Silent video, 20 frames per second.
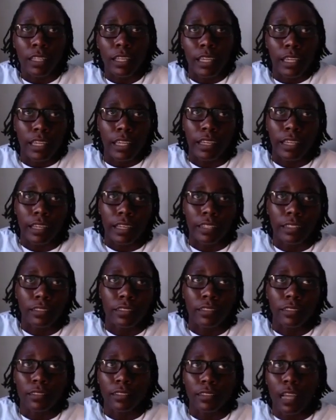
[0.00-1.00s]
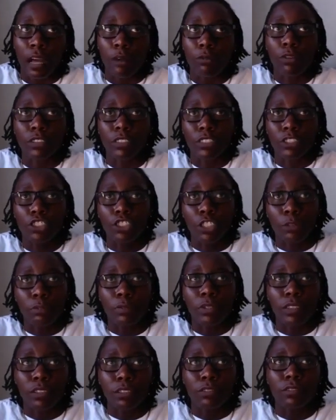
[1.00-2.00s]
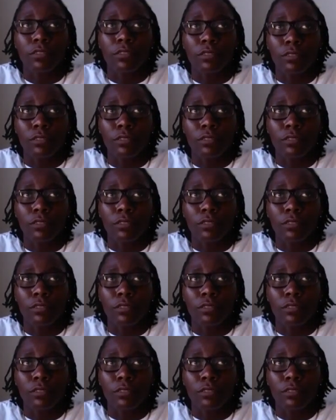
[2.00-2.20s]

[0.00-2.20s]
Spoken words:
And I wasn't jumping